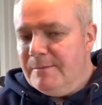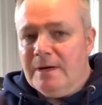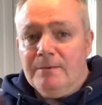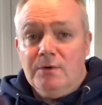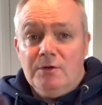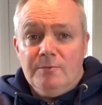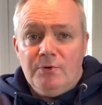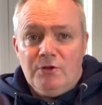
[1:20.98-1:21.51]
I'm
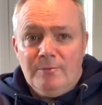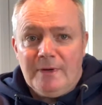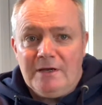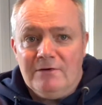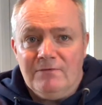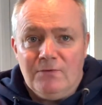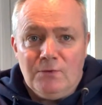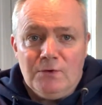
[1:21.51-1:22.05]
going to put the
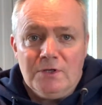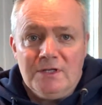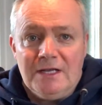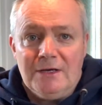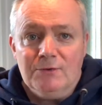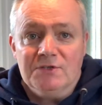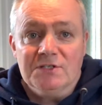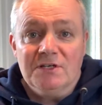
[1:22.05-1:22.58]
microphone on now
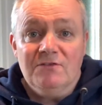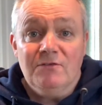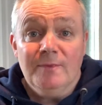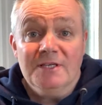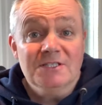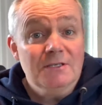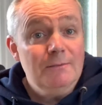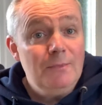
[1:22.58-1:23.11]
to see if it
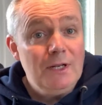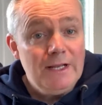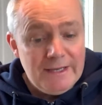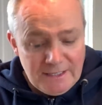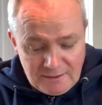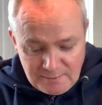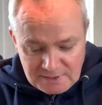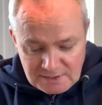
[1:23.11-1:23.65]
makes a
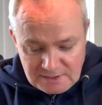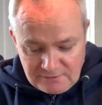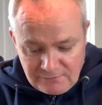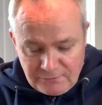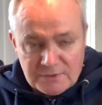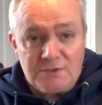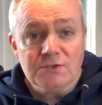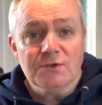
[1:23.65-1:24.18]
blind bit of
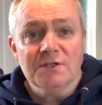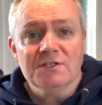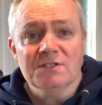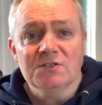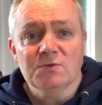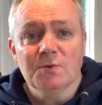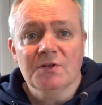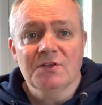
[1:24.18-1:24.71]
difference. So this
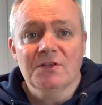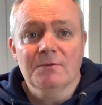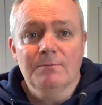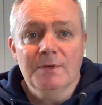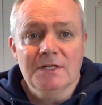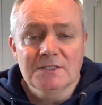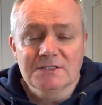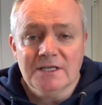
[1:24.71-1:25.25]
is with the
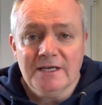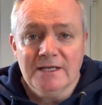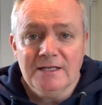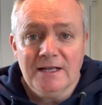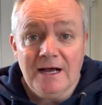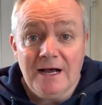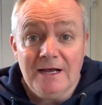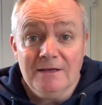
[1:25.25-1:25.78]
built-in
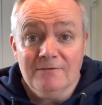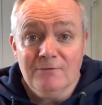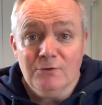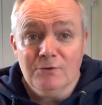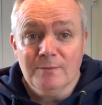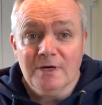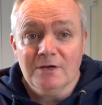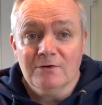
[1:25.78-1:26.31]
iPhone
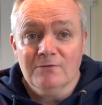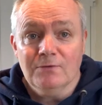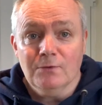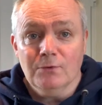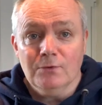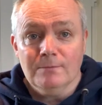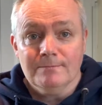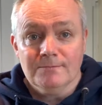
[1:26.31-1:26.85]

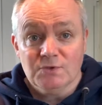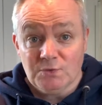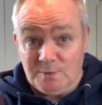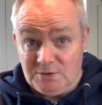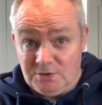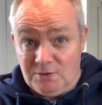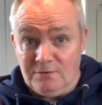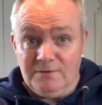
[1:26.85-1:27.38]
microphone. Switch
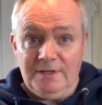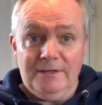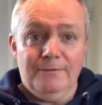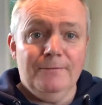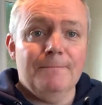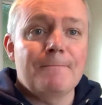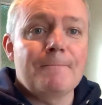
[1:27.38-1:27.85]
it off now.